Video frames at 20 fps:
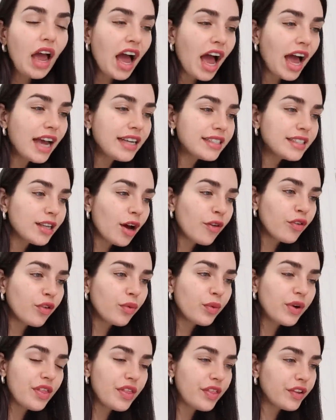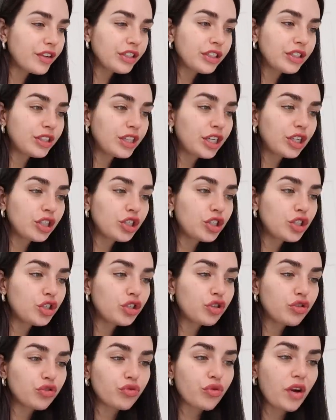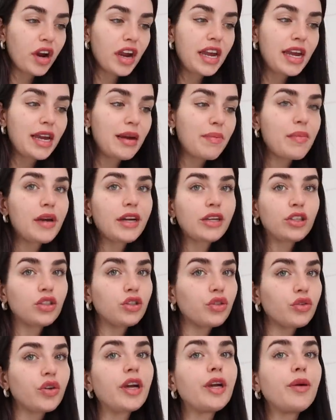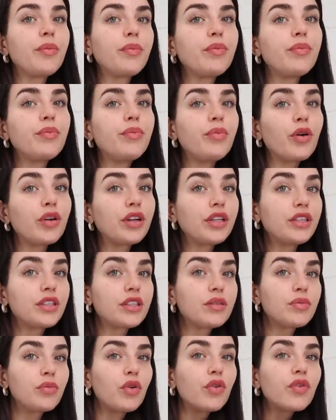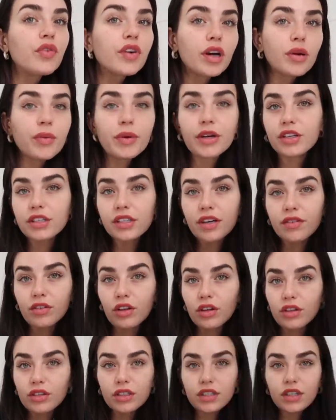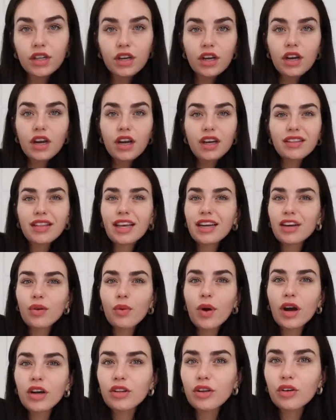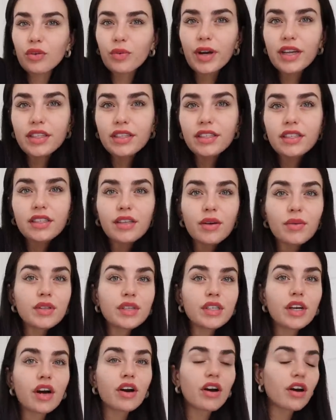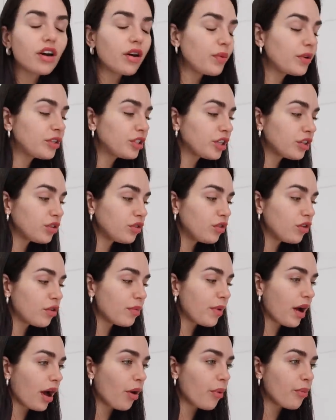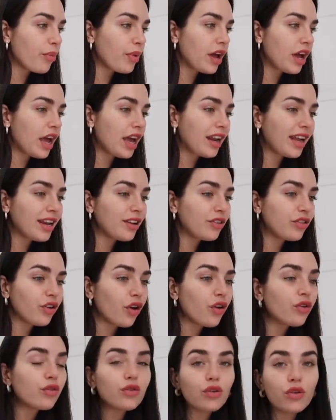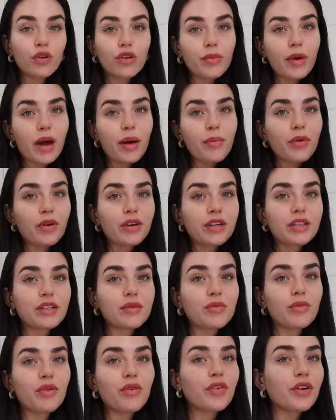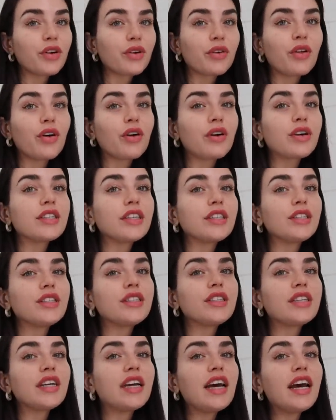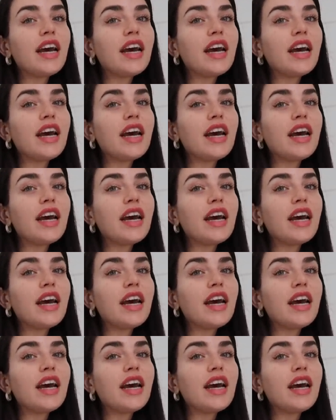I suffer with just extreme body dysmorphia because I've lost like quite a lot of weight since I was younger, which I talk about, but, and I don't talk about body dysmorphia a lot because I just,